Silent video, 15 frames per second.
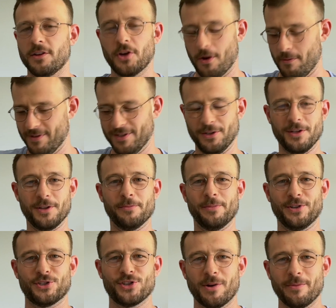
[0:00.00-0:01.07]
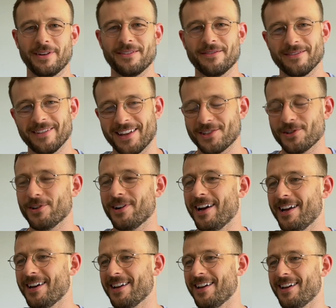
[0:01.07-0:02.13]
still a little bit chubby, and that's all
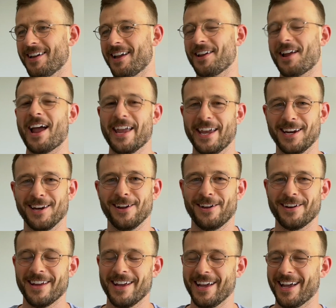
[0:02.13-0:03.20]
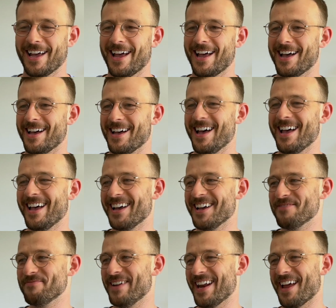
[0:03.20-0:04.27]
right. I eat a lot,
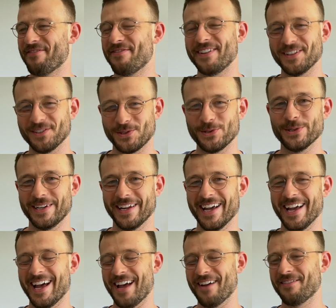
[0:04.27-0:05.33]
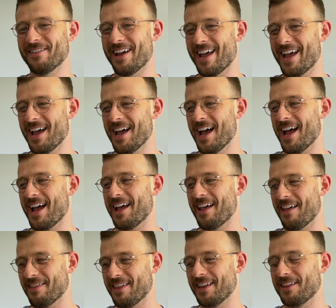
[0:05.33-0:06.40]
but I feel good. I
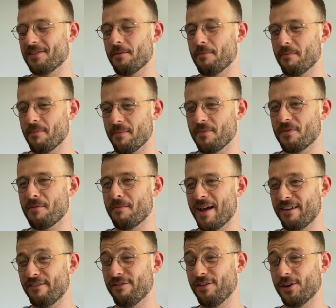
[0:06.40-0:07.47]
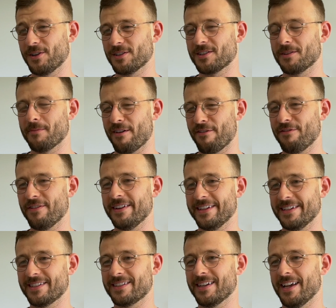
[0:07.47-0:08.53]
think the main focus on my
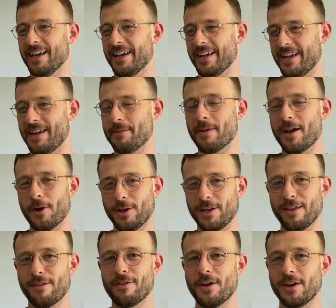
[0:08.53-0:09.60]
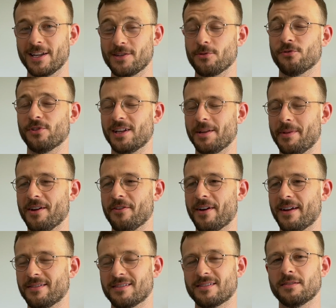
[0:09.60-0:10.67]
fitness in my early 30s will really be
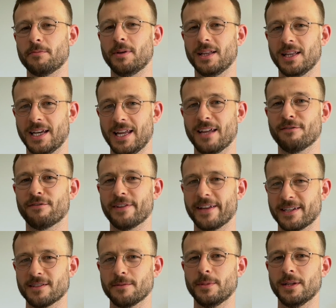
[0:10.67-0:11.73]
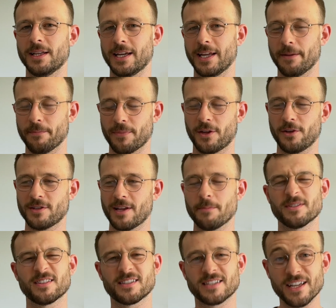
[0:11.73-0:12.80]
around stability and flexibility, because I'm
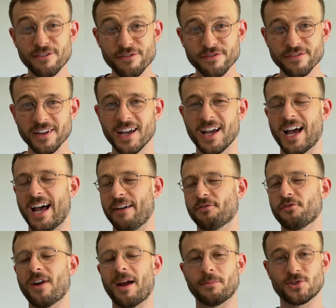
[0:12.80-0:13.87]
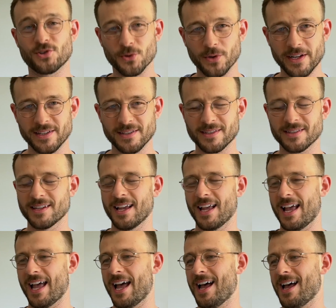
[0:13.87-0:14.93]
stiff. I've crap joints.
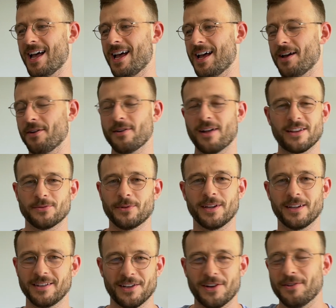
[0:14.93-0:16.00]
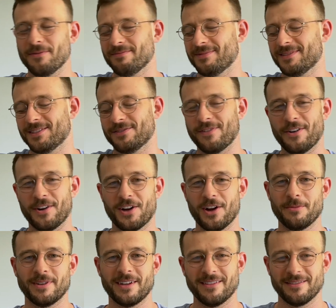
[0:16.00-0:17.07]
It's very
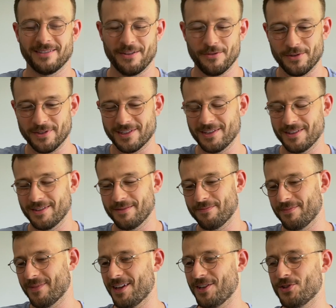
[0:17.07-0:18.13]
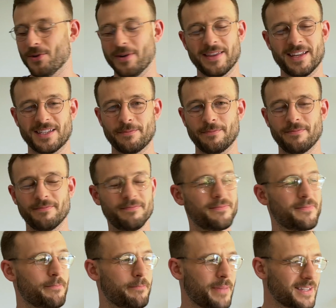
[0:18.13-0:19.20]
common. Everyone's got a joint that's
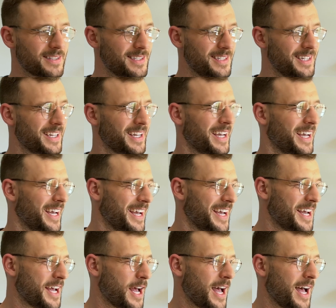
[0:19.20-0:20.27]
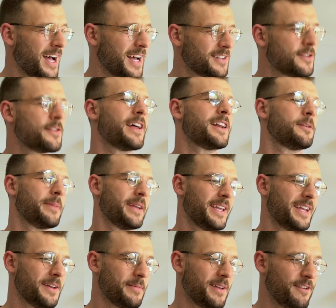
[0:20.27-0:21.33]
busted. So that'll be
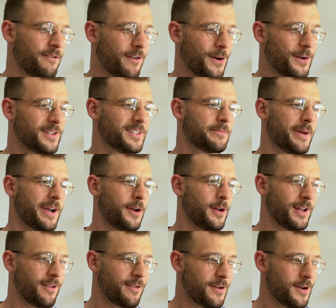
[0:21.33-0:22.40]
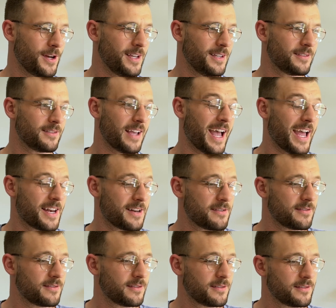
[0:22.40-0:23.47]
a big focus in my early 30s,
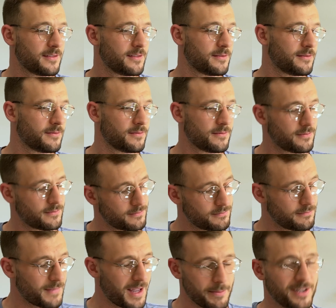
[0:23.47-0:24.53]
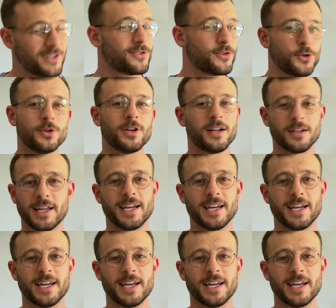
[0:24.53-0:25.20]
and maybe soon I'll get